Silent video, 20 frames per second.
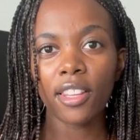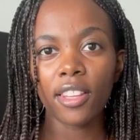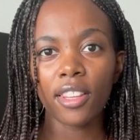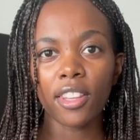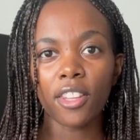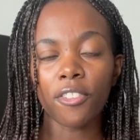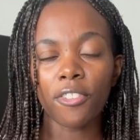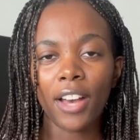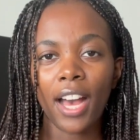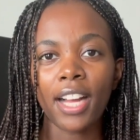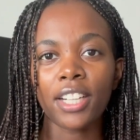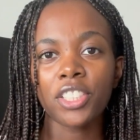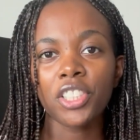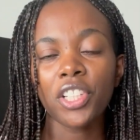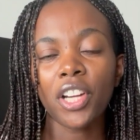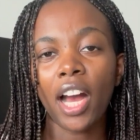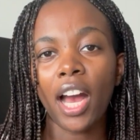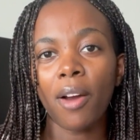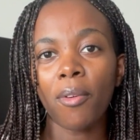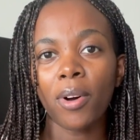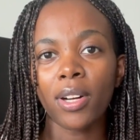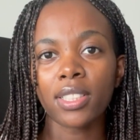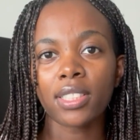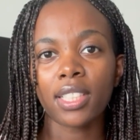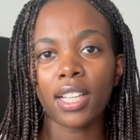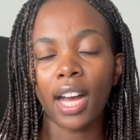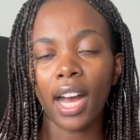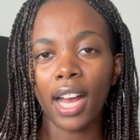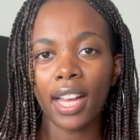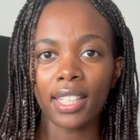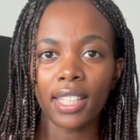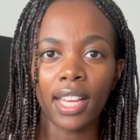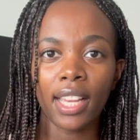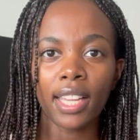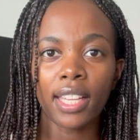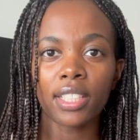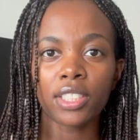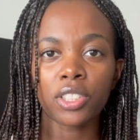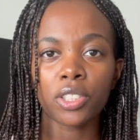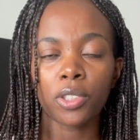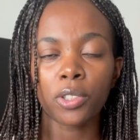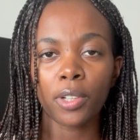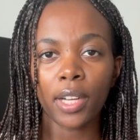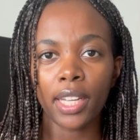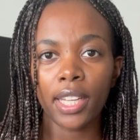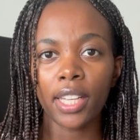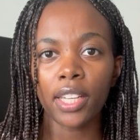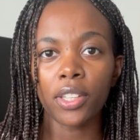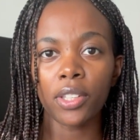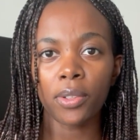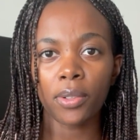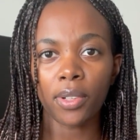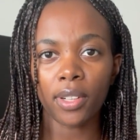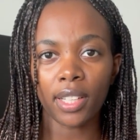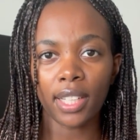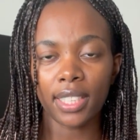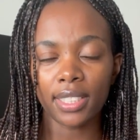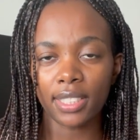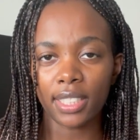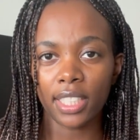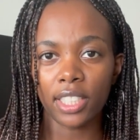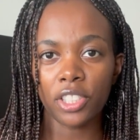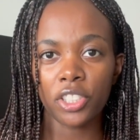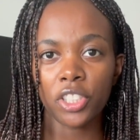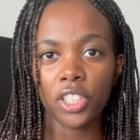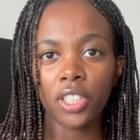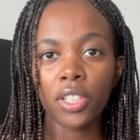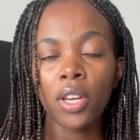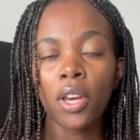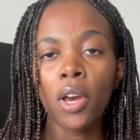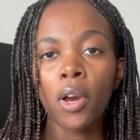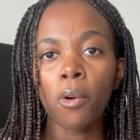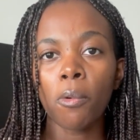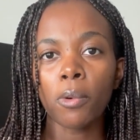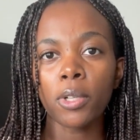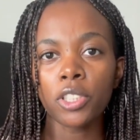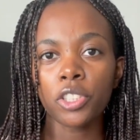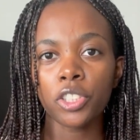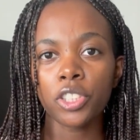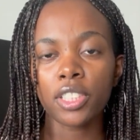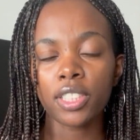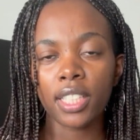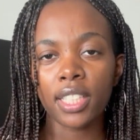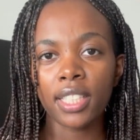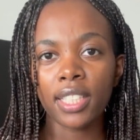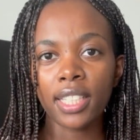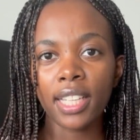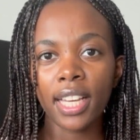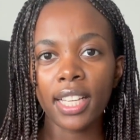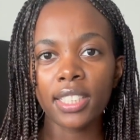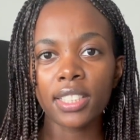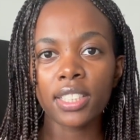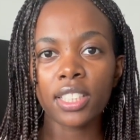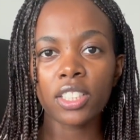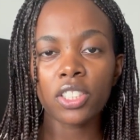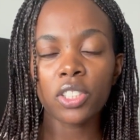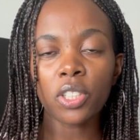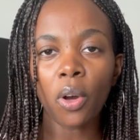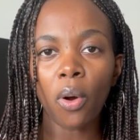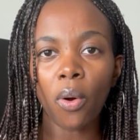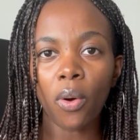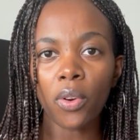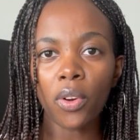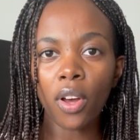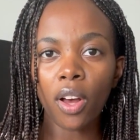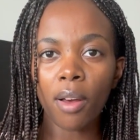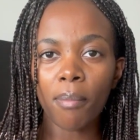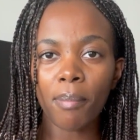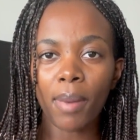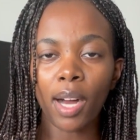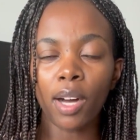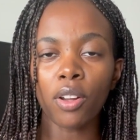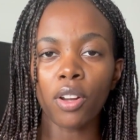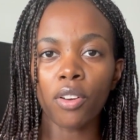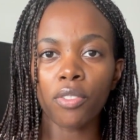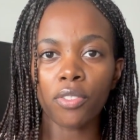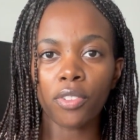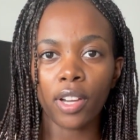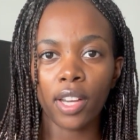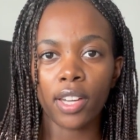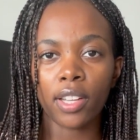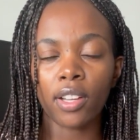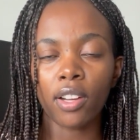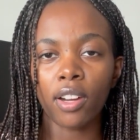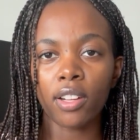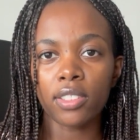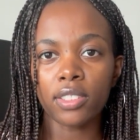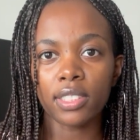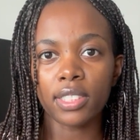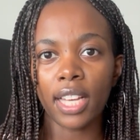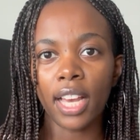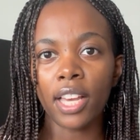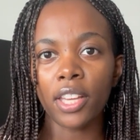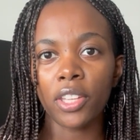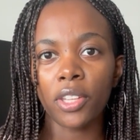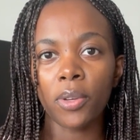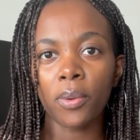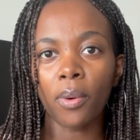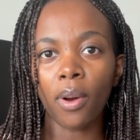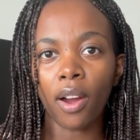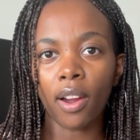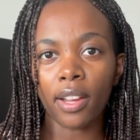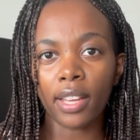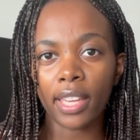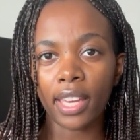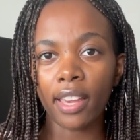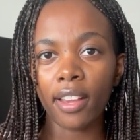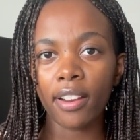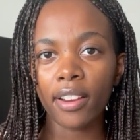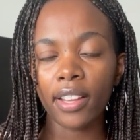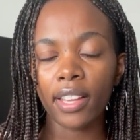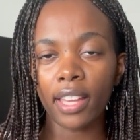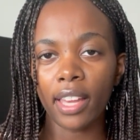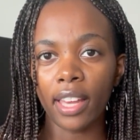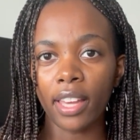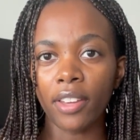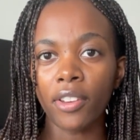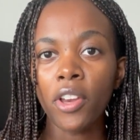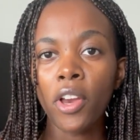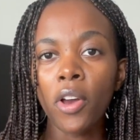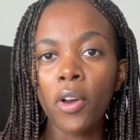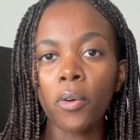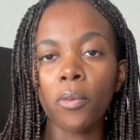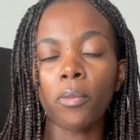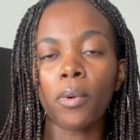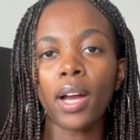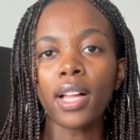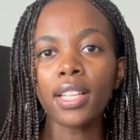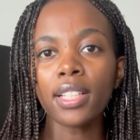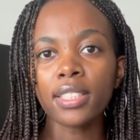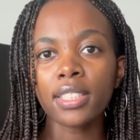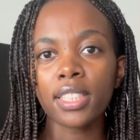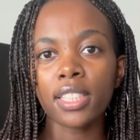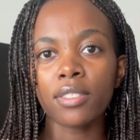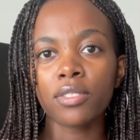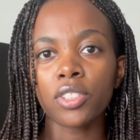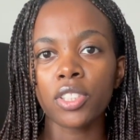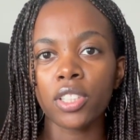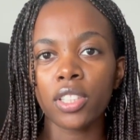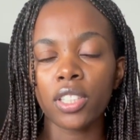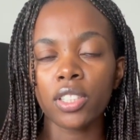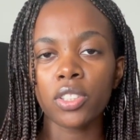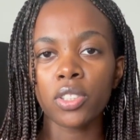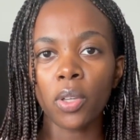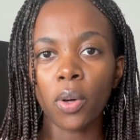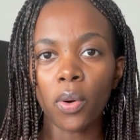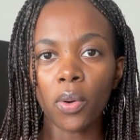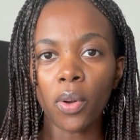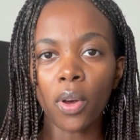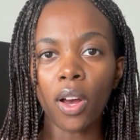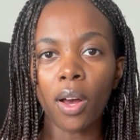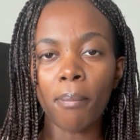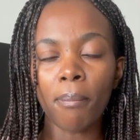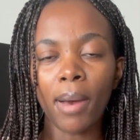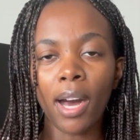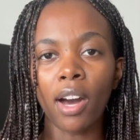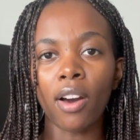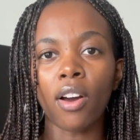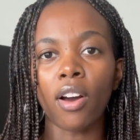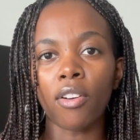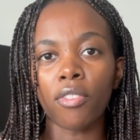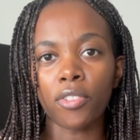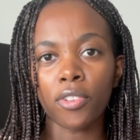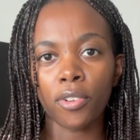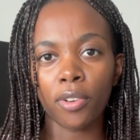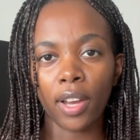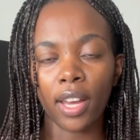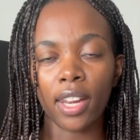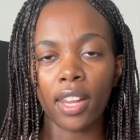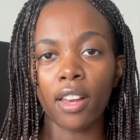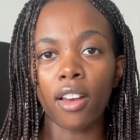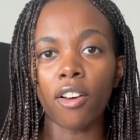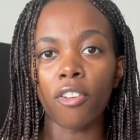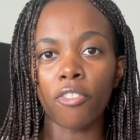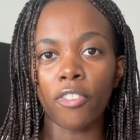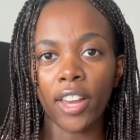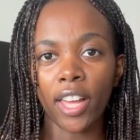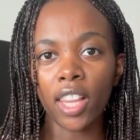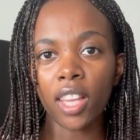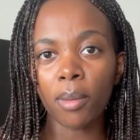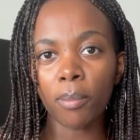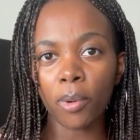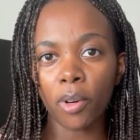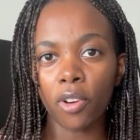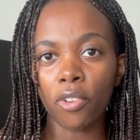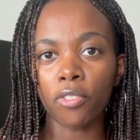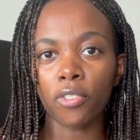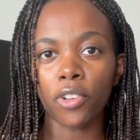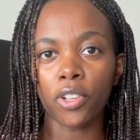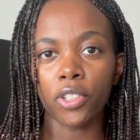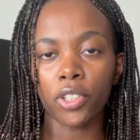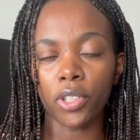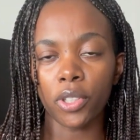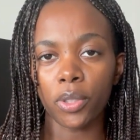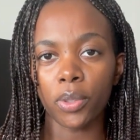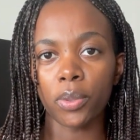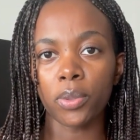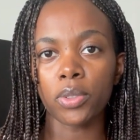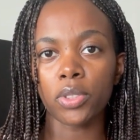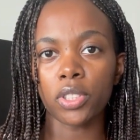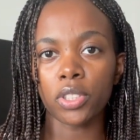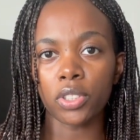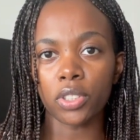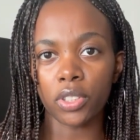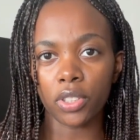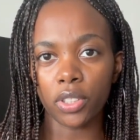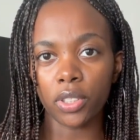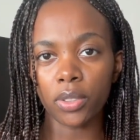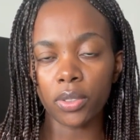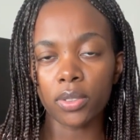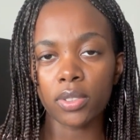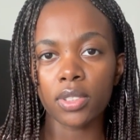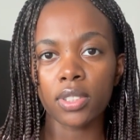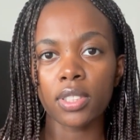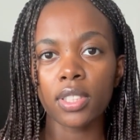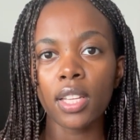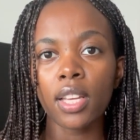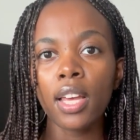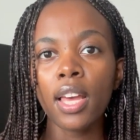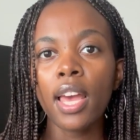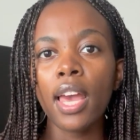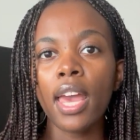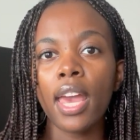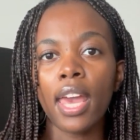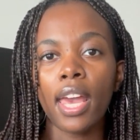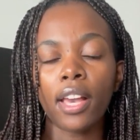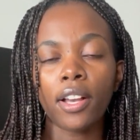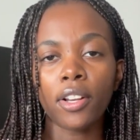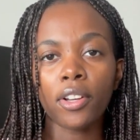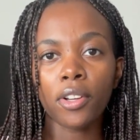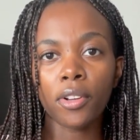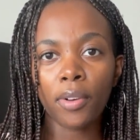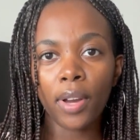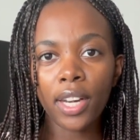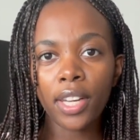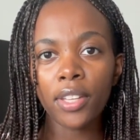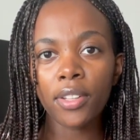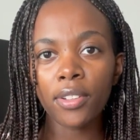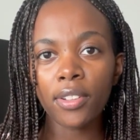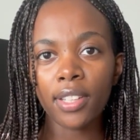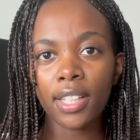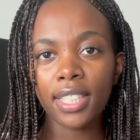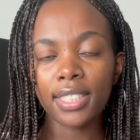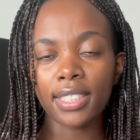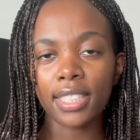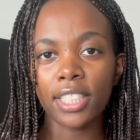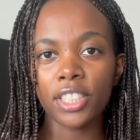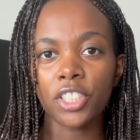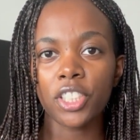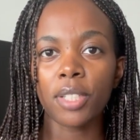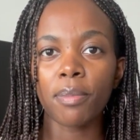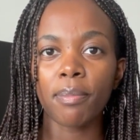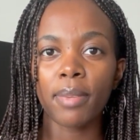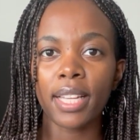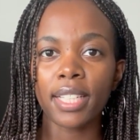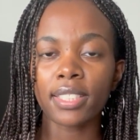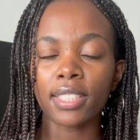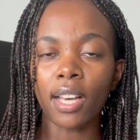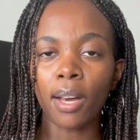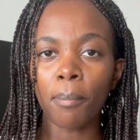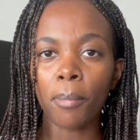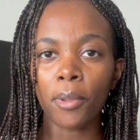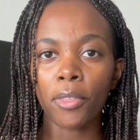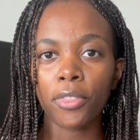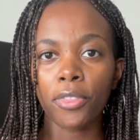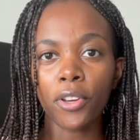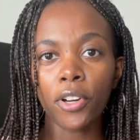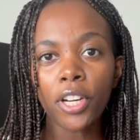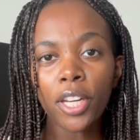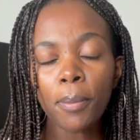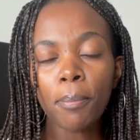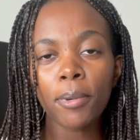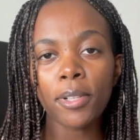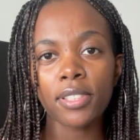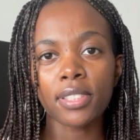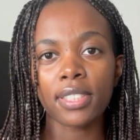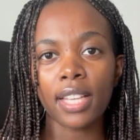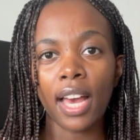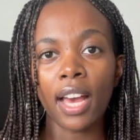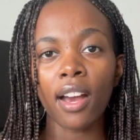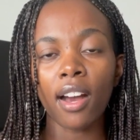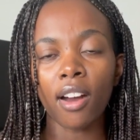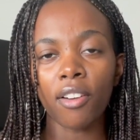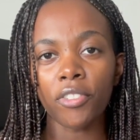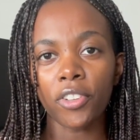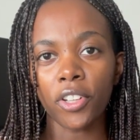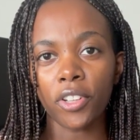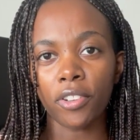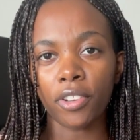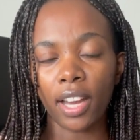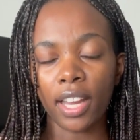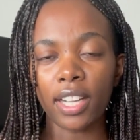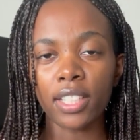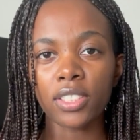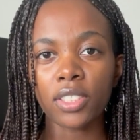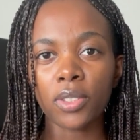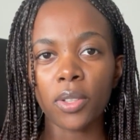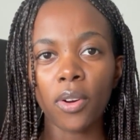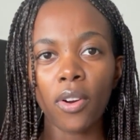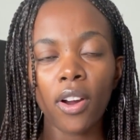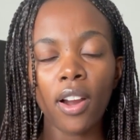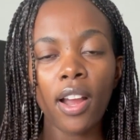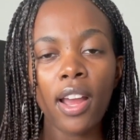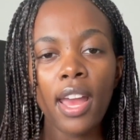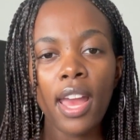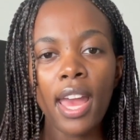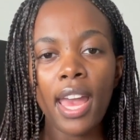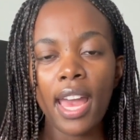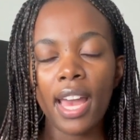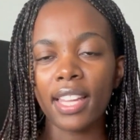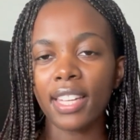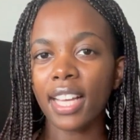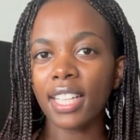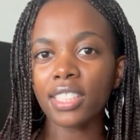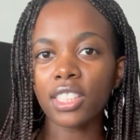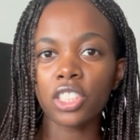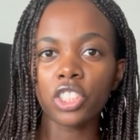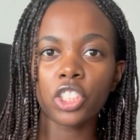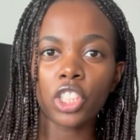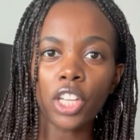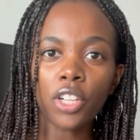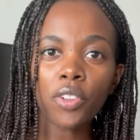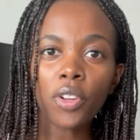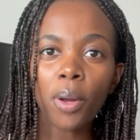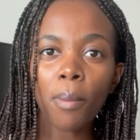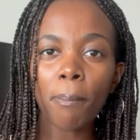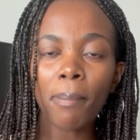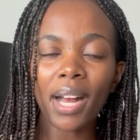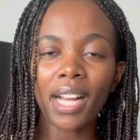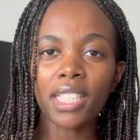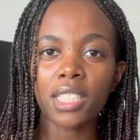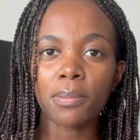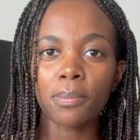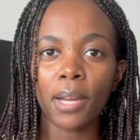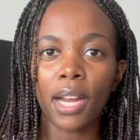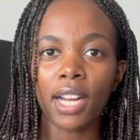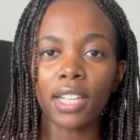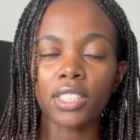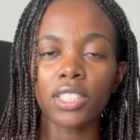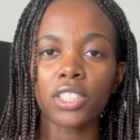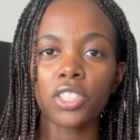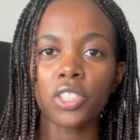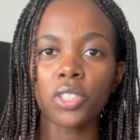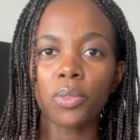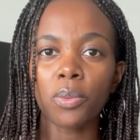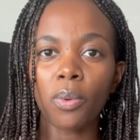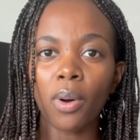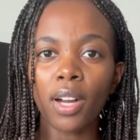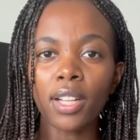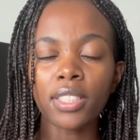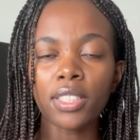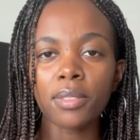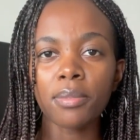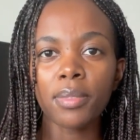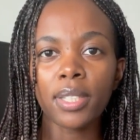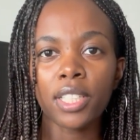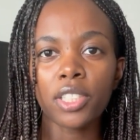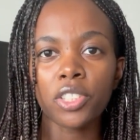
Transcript: The factor I want to highlight is credit utilization, which just indicates the total amount of credit card debt you are carrying relative to the total amount of credit available for you to use. And credit utilization makes up 30% of your credit score, and as a general best practice, you want to make